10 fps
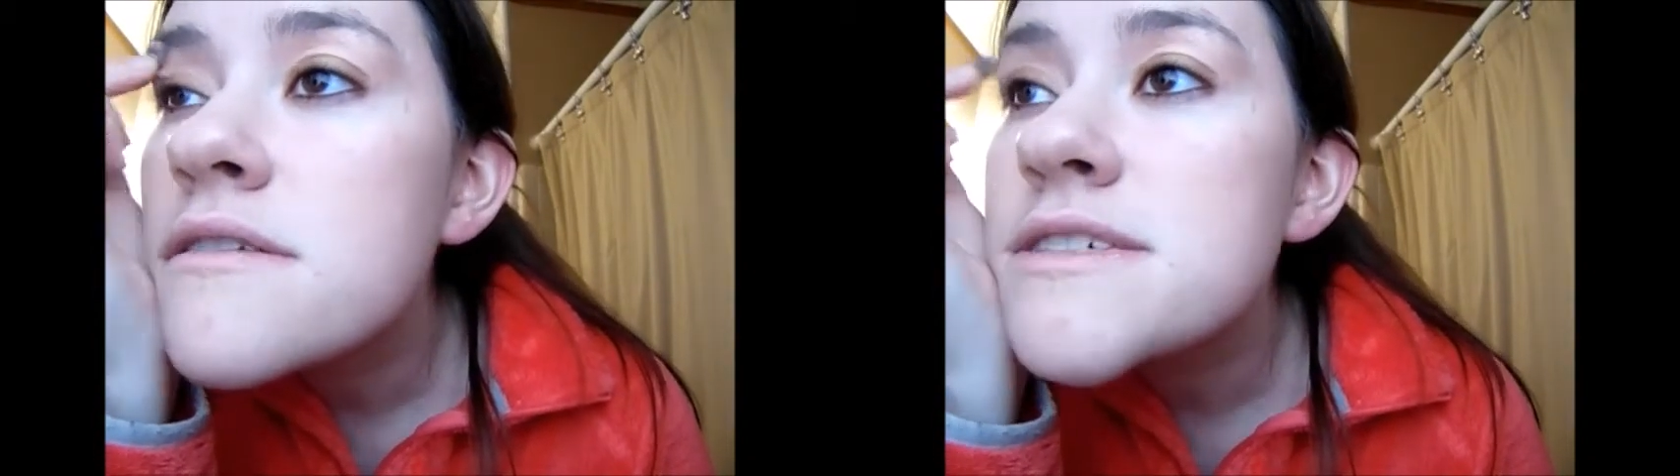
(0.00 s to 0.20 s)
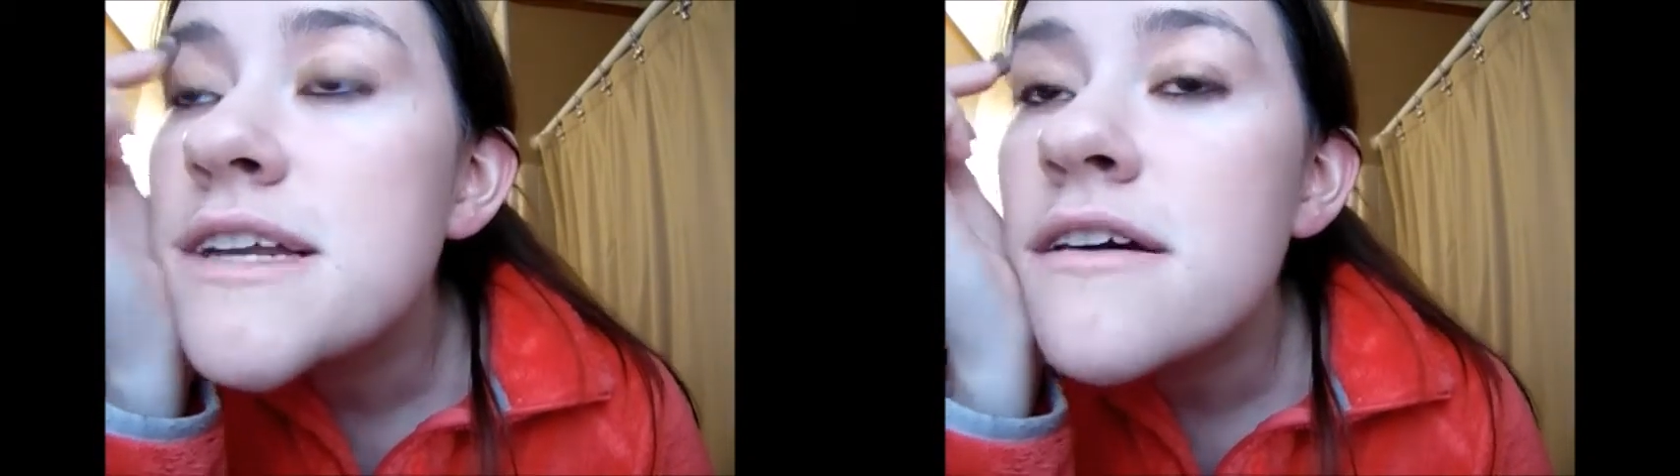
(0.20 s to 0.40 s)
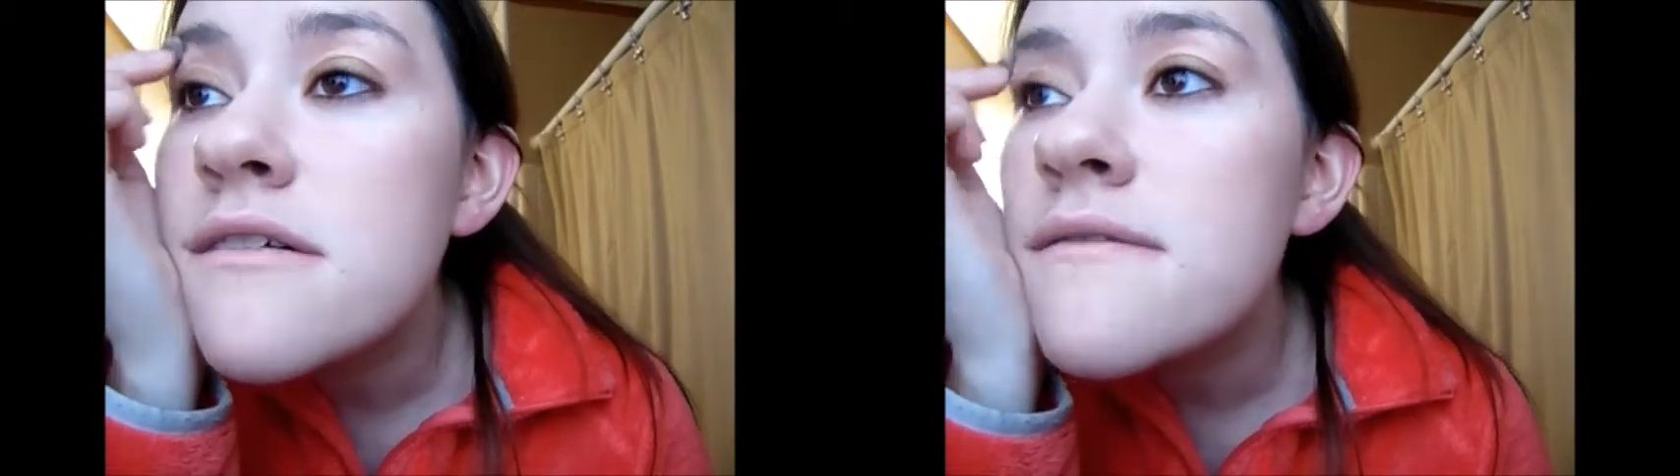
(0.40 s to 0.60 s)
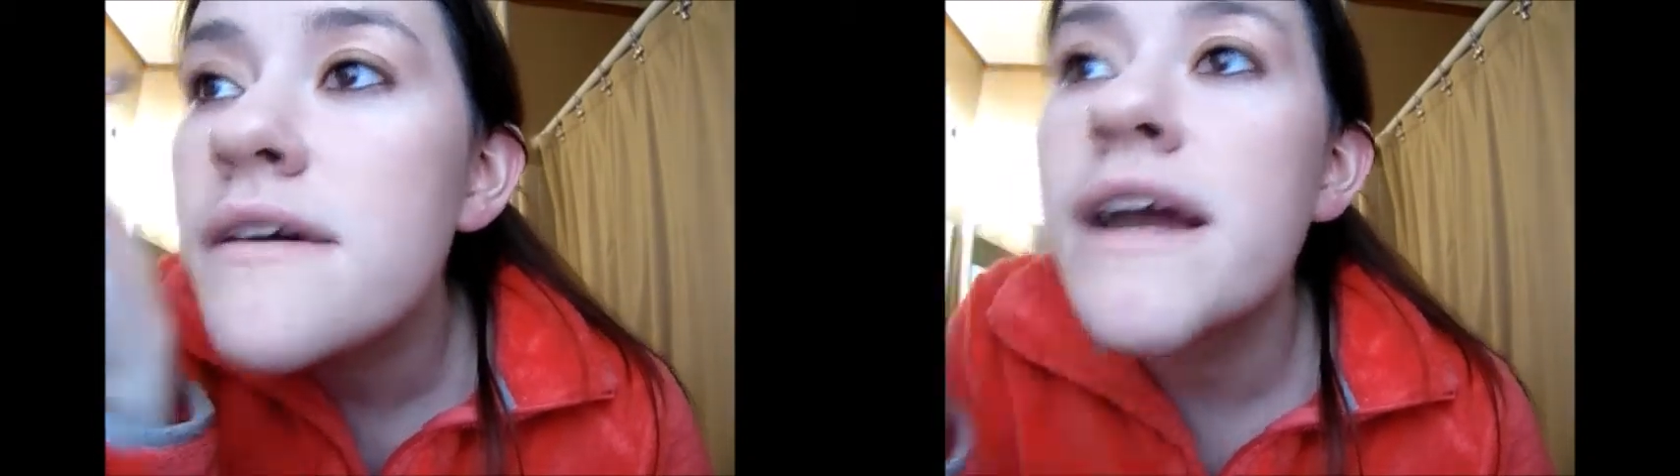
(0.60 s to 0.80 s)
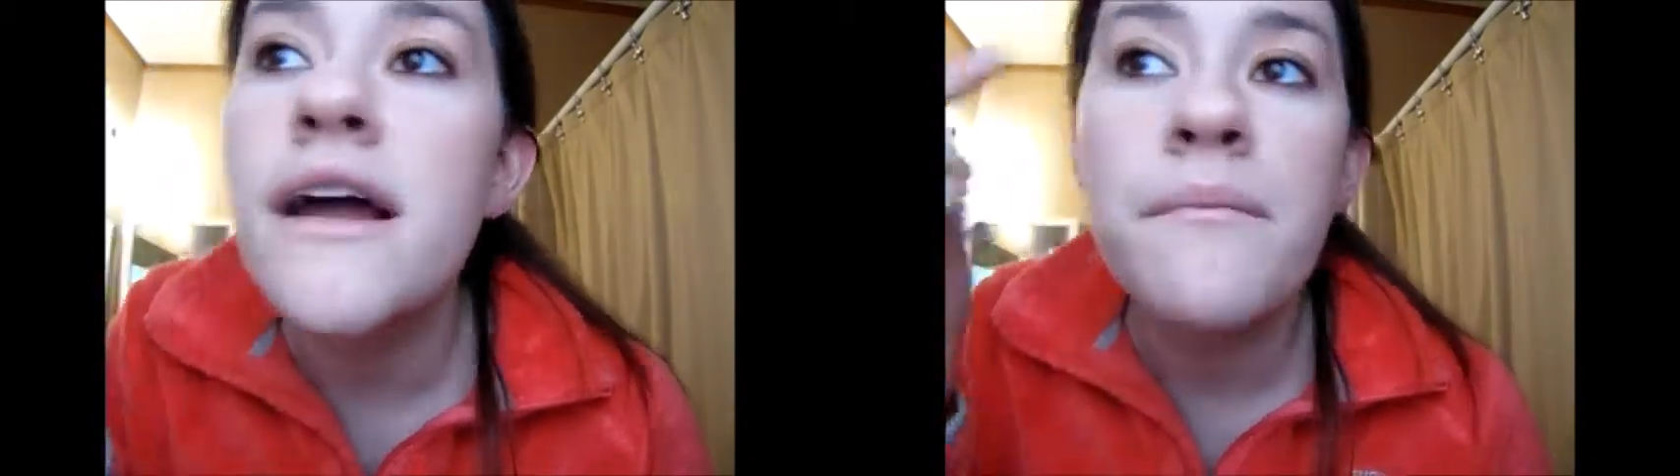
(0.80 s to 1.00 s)
It's going to go
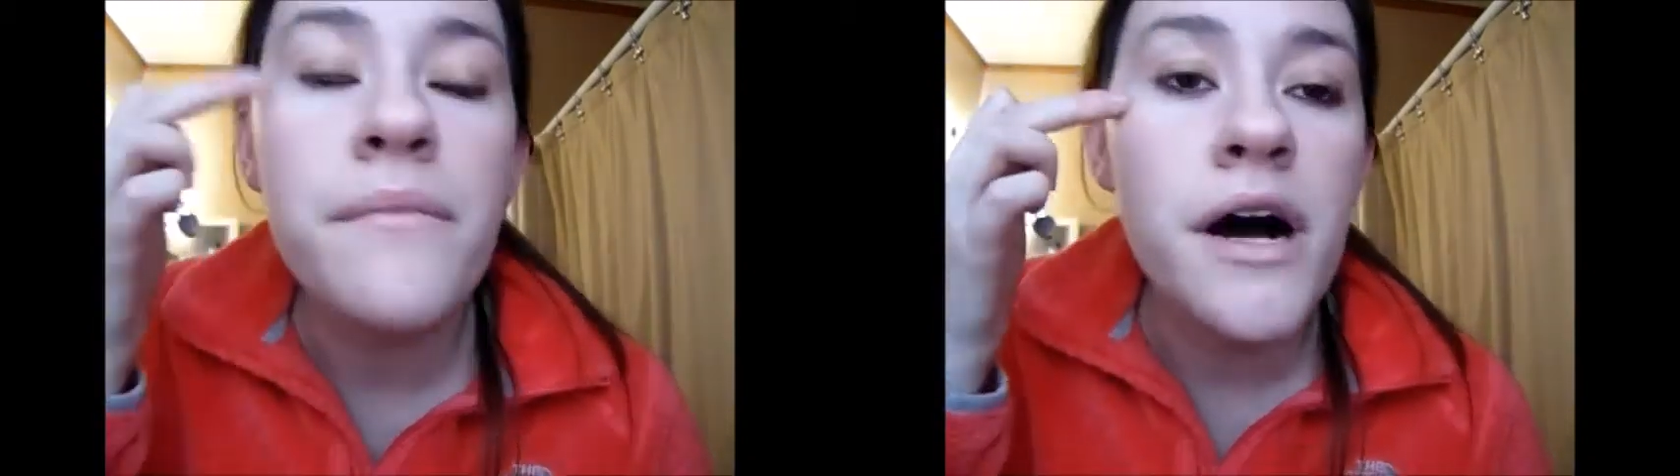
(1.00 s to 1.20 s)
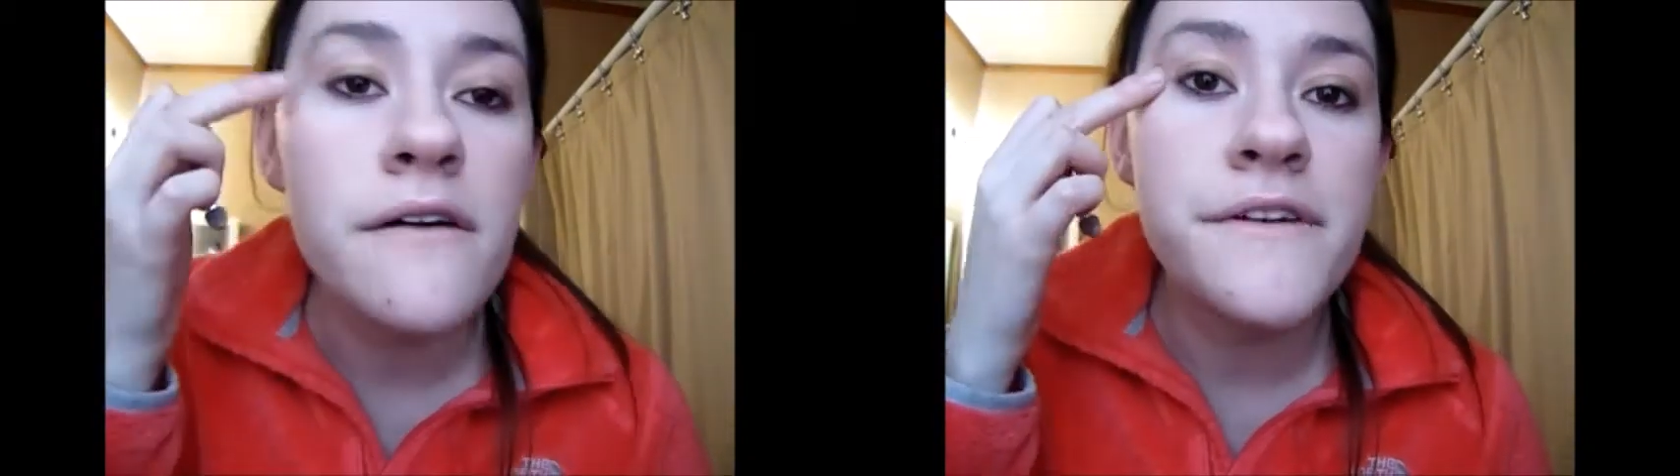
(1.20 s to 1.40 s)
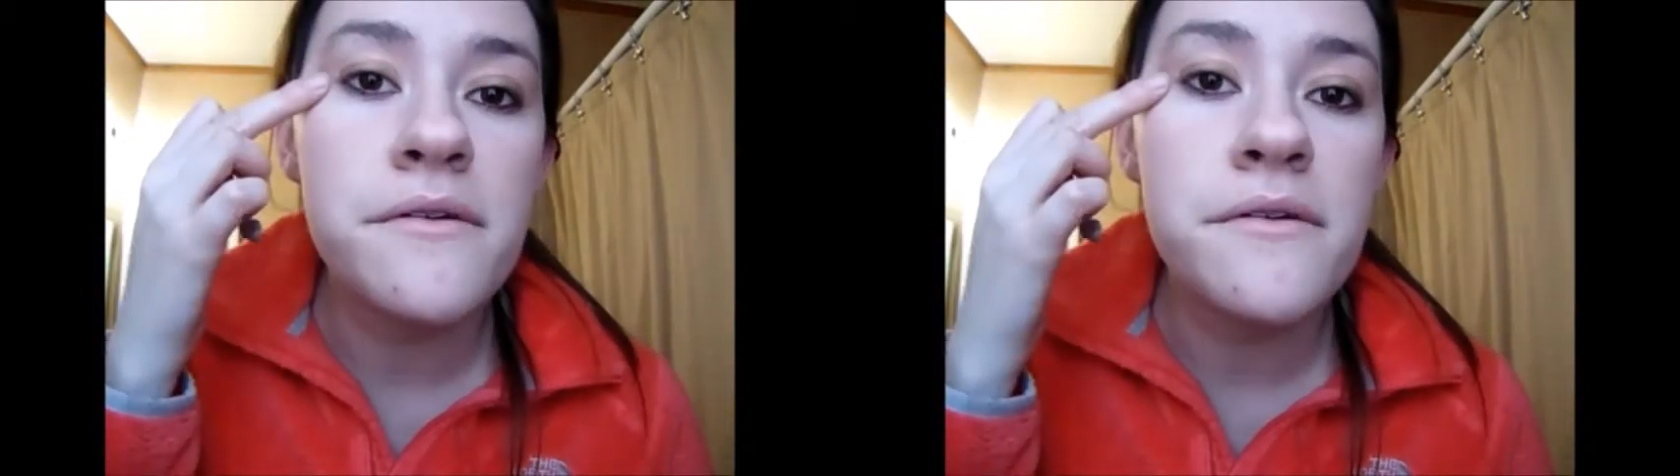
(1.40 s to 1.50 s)
right above